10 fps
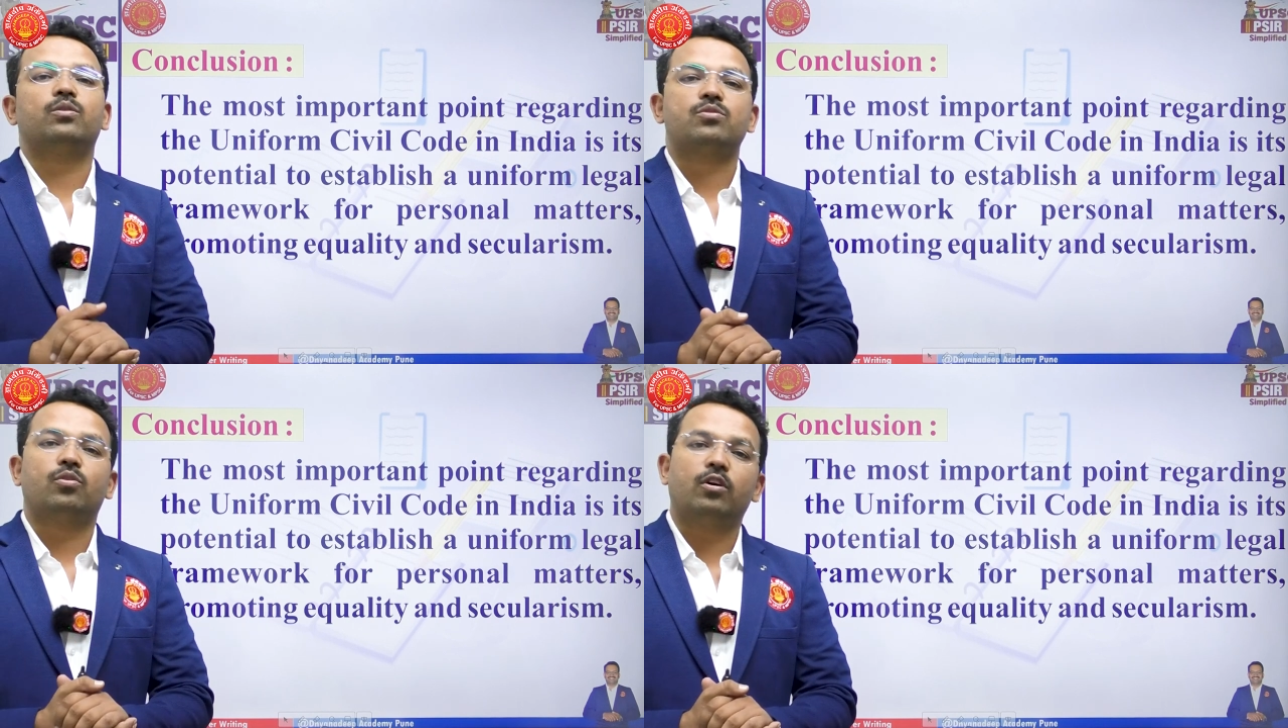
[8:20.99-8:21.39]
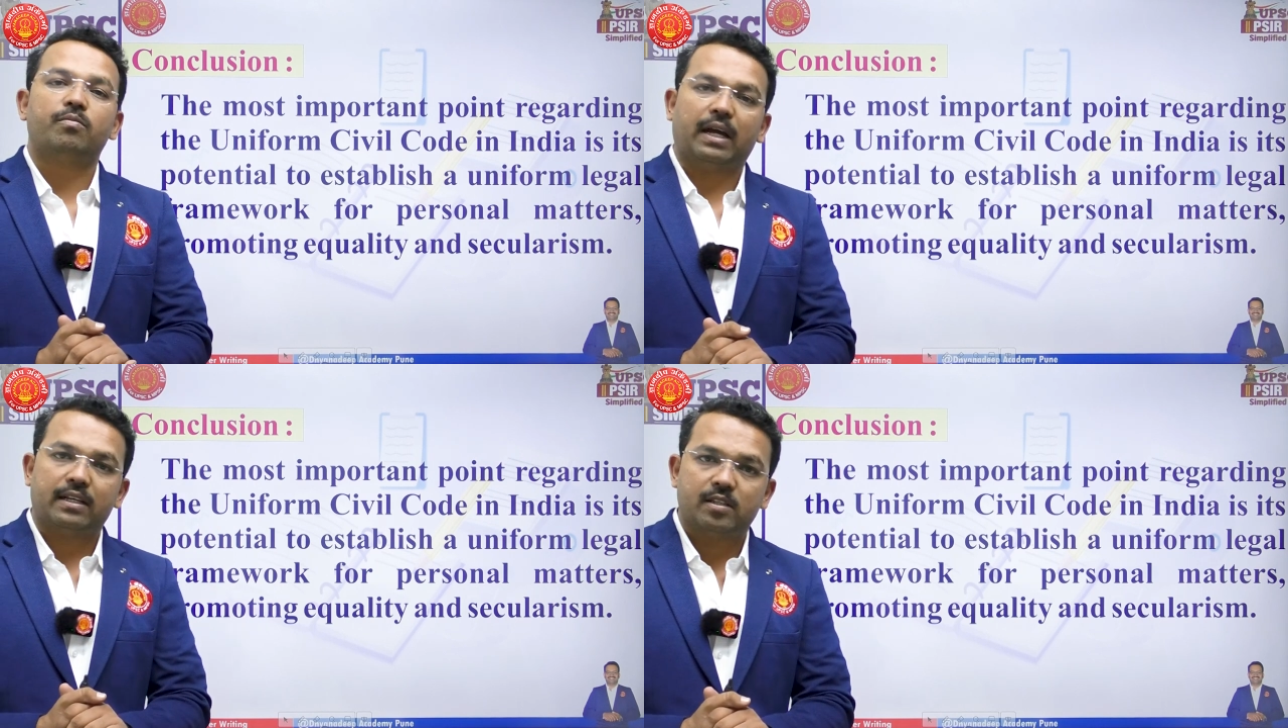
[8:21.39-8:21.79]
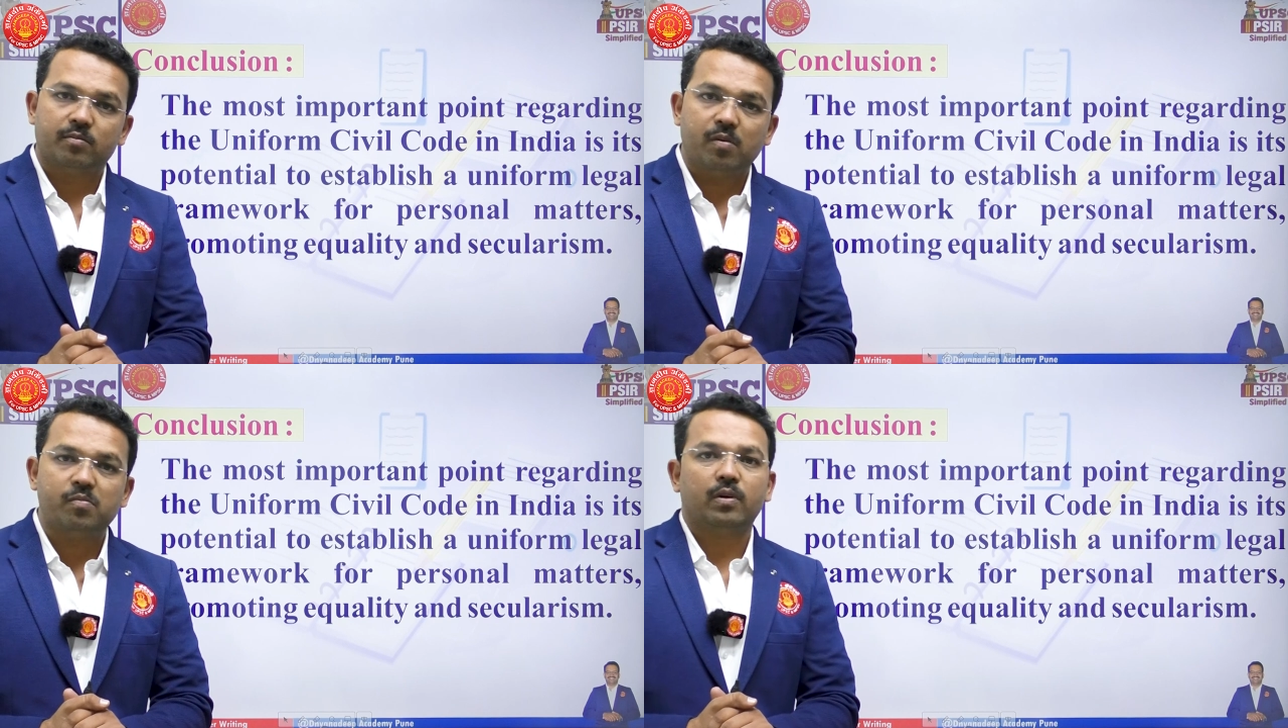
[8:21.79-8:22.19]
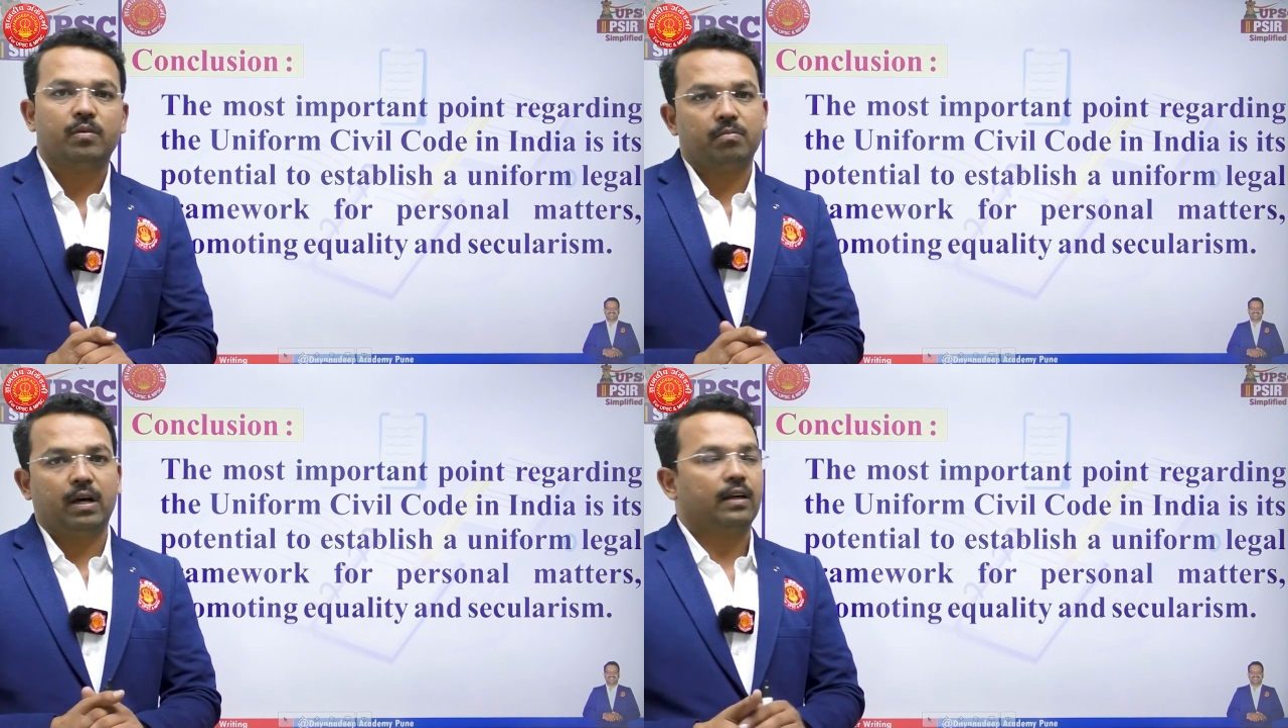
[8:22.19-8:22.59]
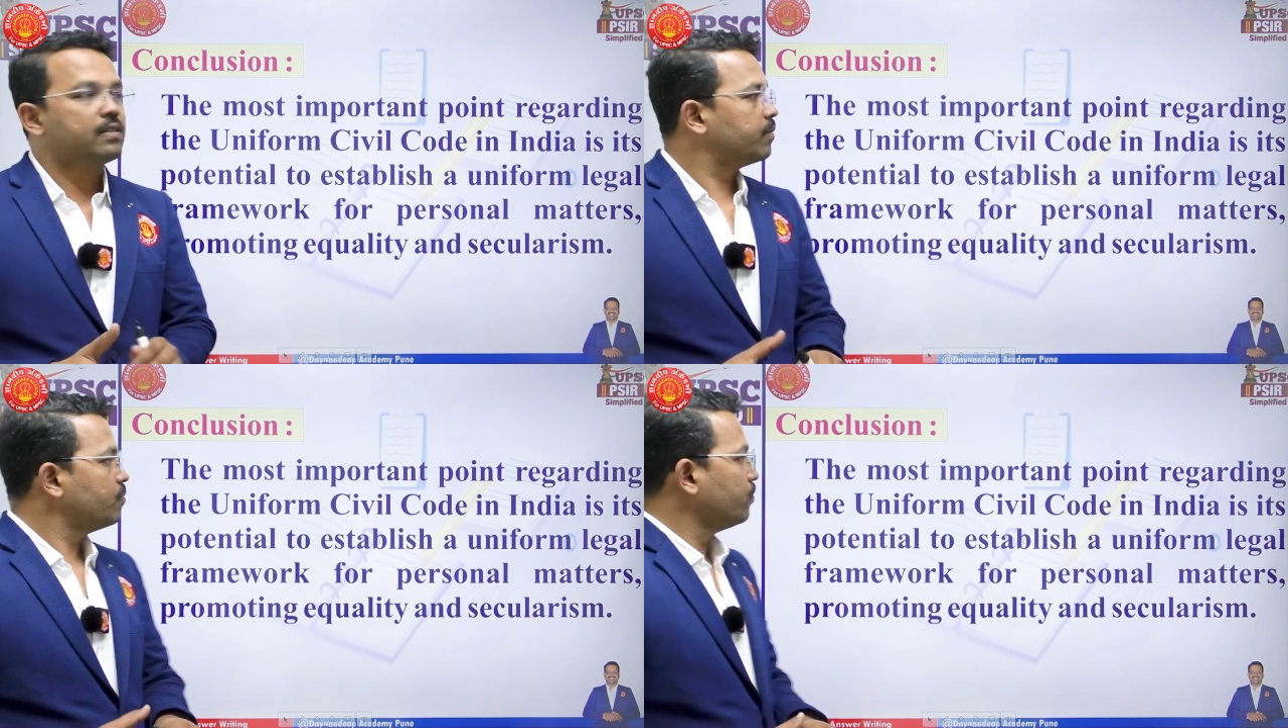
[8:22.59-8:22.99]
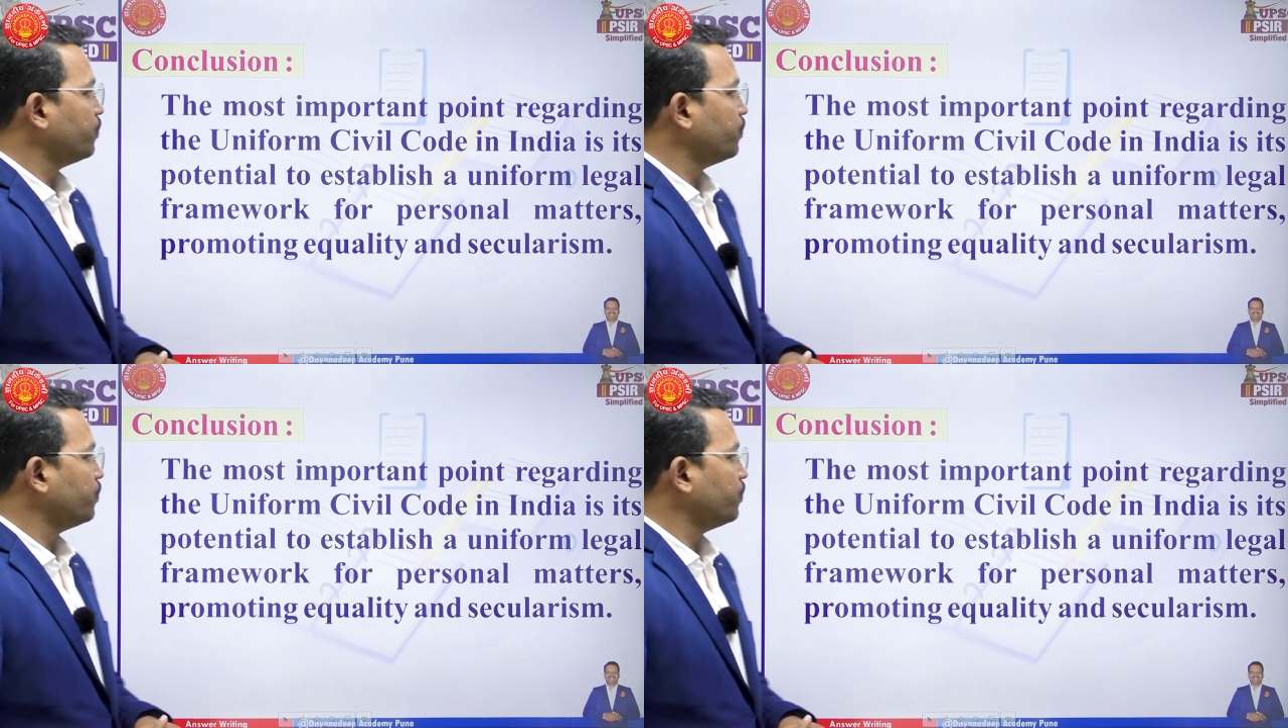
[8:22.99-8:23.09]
to score maximum marks.